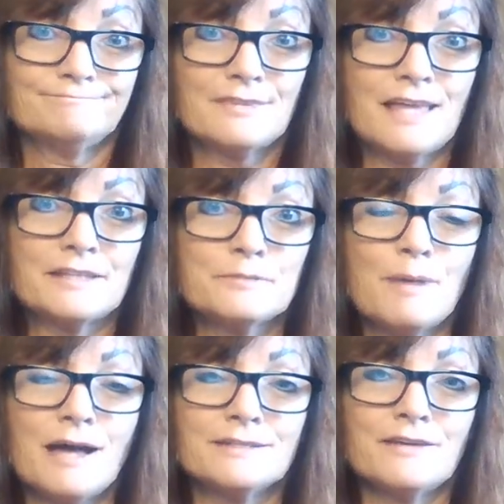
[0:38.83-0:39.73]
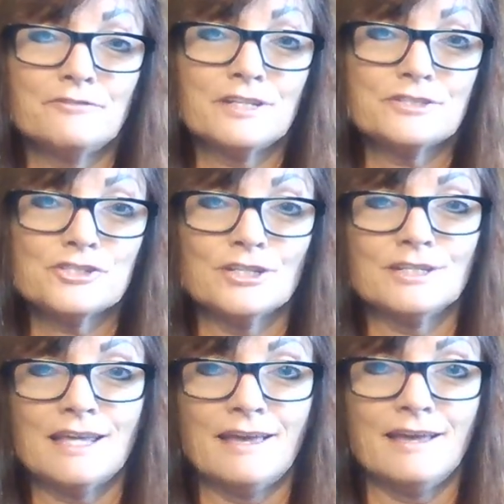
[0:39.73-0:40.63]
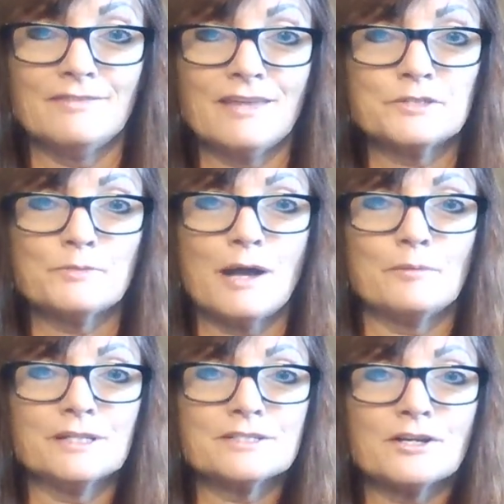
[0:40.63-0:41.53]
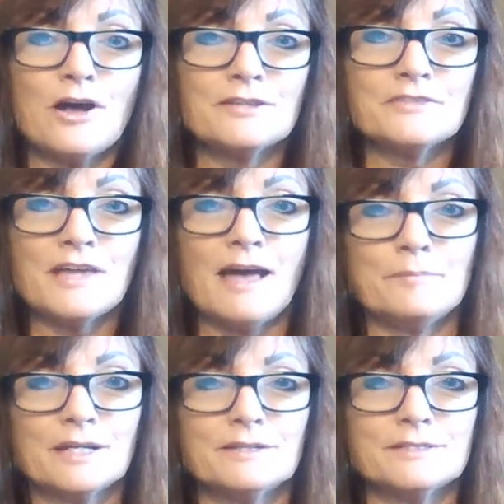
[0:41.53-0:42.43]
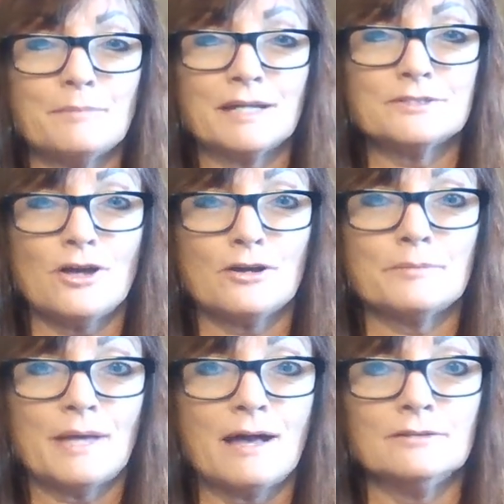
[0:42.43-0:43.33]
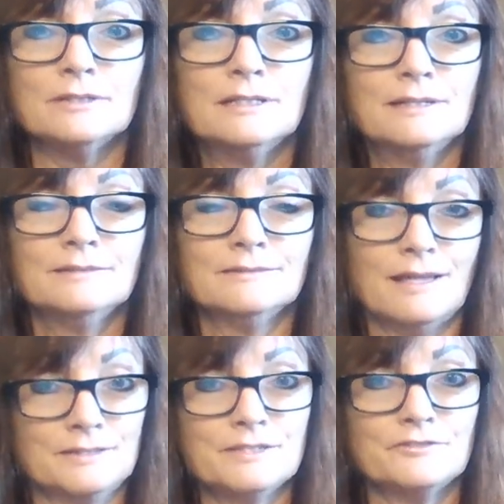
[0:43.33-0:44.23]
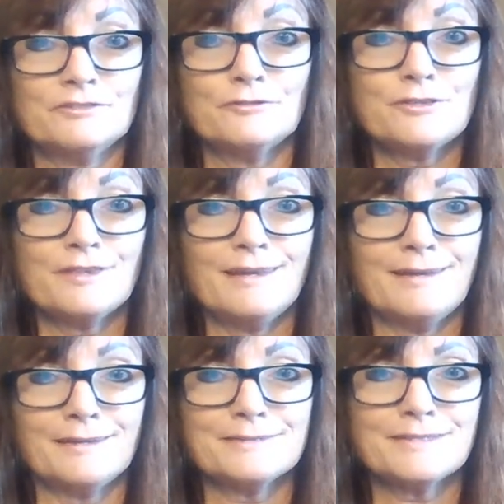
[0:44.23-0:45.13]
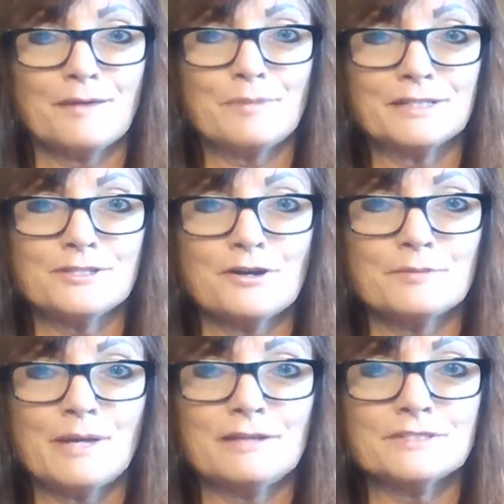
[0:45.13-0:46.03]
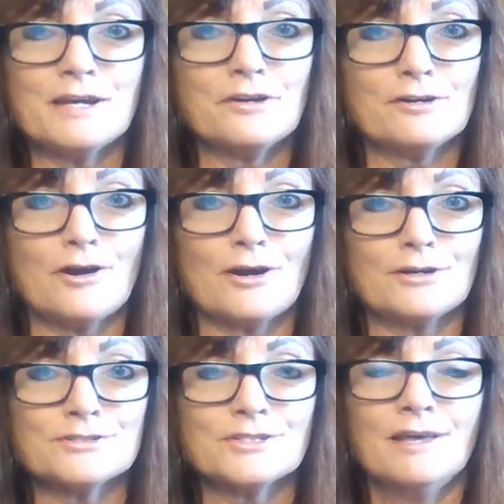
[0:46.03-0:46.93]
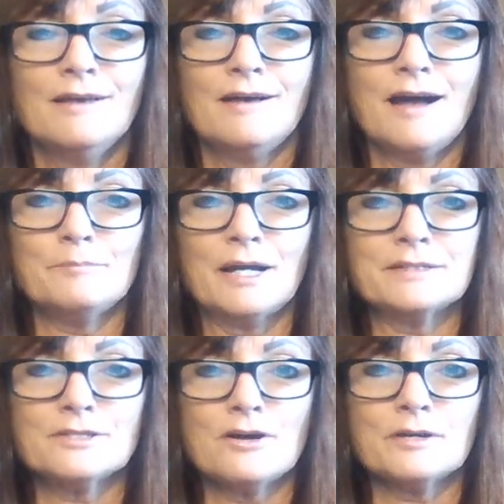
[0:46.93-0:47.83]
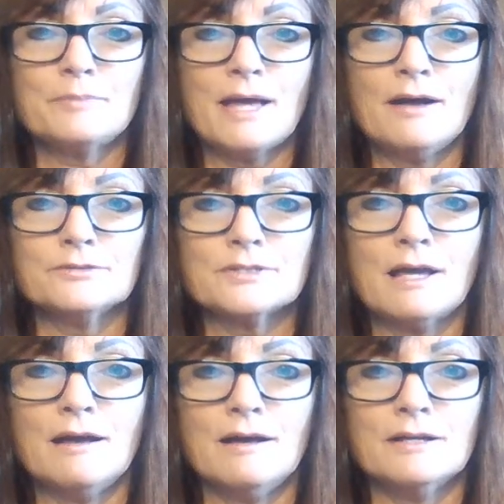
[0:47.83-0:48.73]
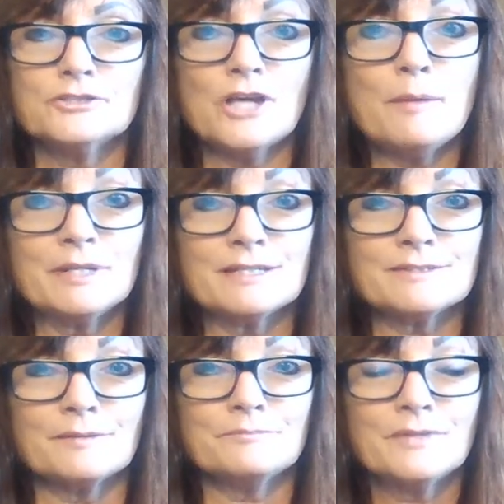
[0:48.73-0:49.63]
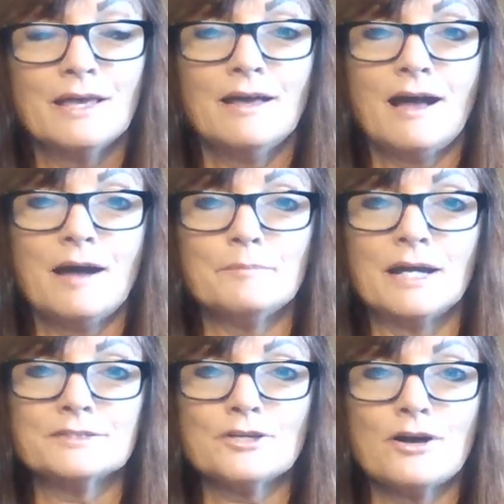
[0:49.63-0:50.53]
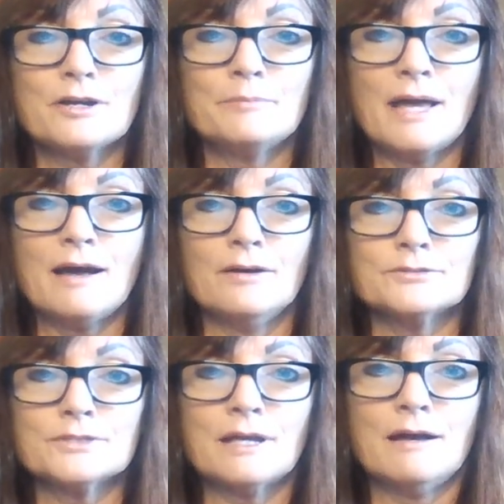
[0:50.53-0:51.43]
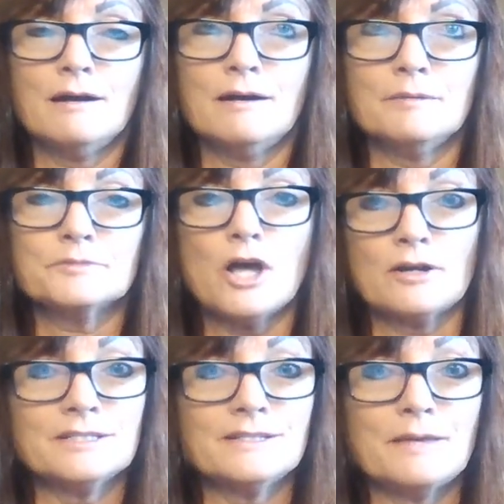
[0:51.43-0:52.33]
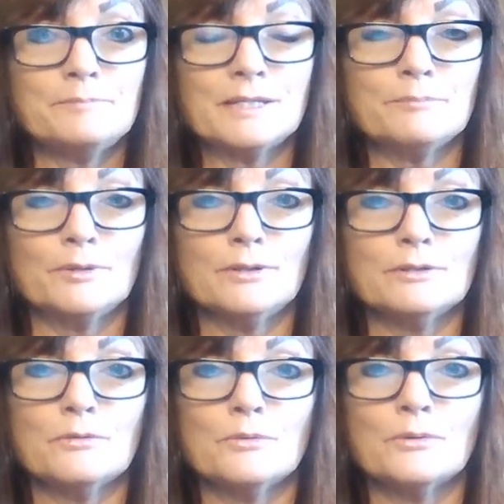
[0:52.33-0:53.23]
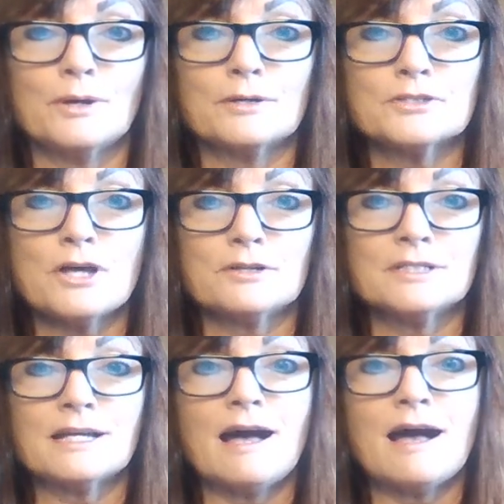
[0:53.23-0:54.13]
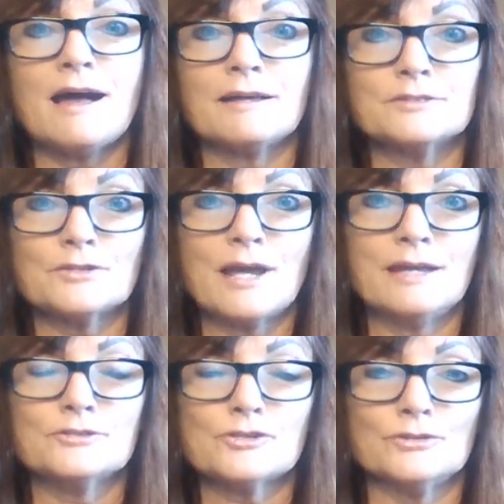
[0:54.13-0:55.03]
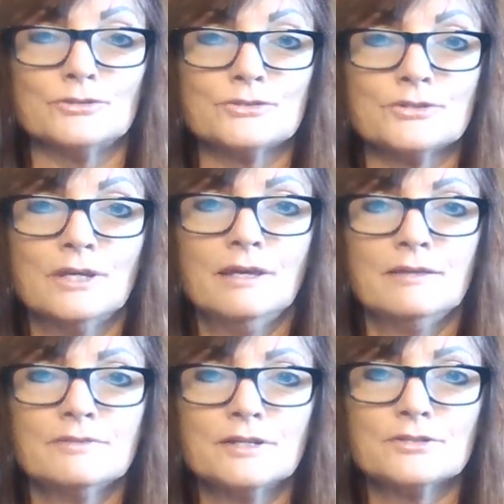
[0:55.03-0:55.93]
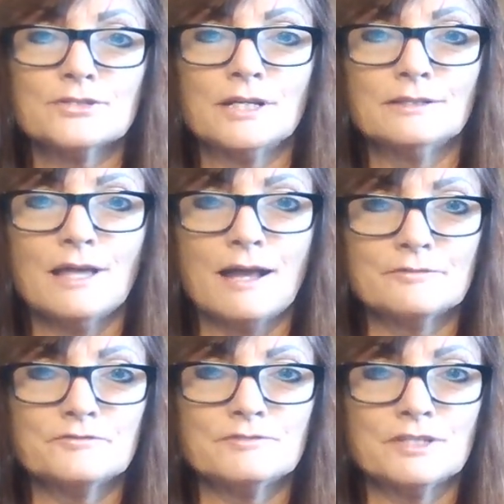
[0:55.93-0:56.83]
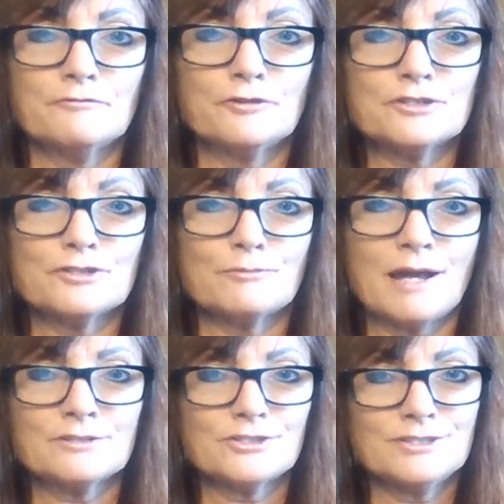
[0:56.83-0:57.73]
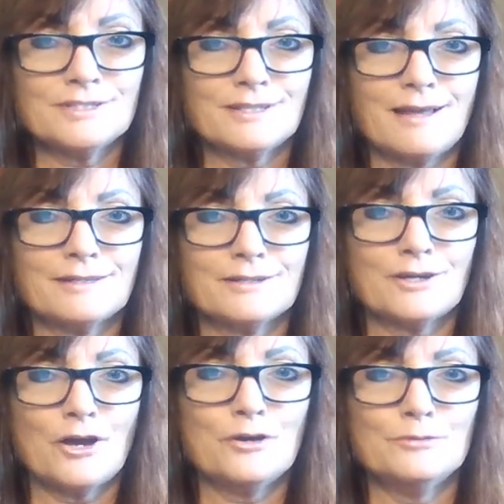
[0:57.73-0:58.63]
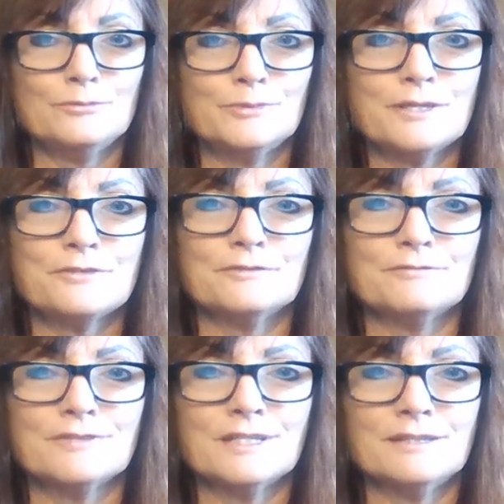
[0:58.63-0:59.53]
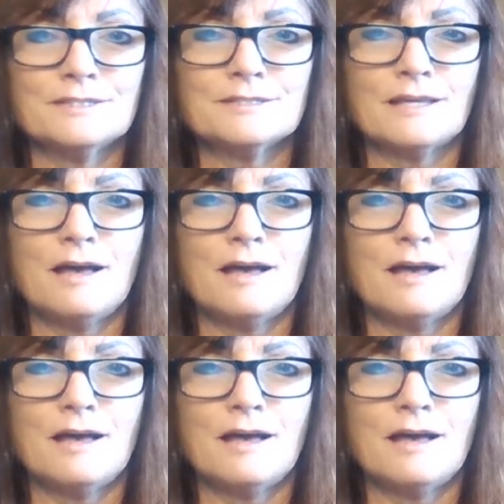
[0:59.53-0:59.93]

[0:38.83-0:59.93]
That's my definition, and that's why I wanted to call it that because I might talk about lots of different things. I might talk about tarot cards, I might talk about uh, shamanism. I might talk about um, talking to dead people or talking to guides or angels. There's a lot of different directions that I can go with this.